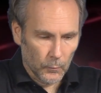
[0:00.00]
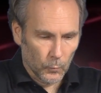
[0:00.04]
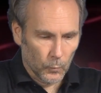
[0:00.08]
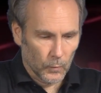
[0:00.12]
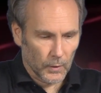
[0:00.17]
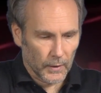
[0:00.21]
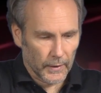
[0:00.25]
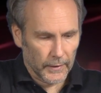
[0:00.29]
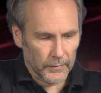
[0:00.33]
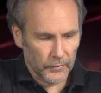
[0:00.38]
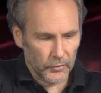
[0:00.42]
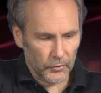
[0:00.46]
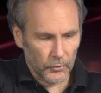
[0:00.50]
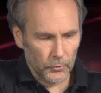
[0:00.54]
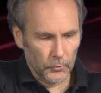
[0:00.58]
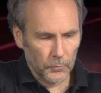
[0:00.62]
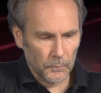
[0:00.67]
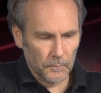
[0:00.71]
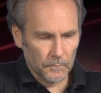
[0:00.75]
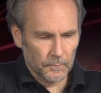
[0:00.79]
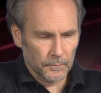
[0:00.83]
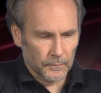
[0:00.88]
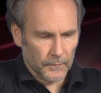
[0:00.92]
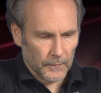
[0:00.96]
what I
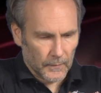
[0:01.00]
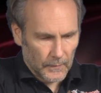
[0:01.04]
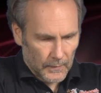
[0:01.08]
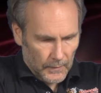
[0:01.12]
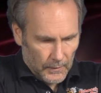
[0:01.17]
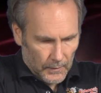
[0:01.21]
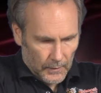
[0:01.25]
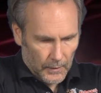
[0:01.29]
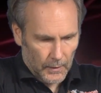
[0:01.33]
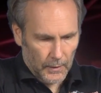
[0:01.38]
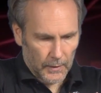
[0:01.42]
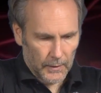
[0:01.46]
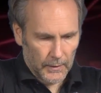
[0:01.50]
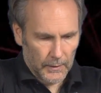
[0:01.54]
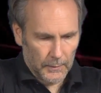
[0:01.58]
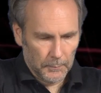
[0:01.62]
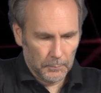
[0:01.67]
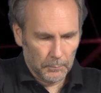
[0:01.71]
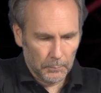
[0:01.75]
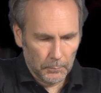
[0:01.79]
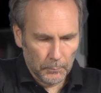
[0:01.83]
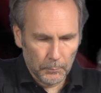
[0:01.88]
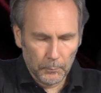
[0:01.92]
do. All right,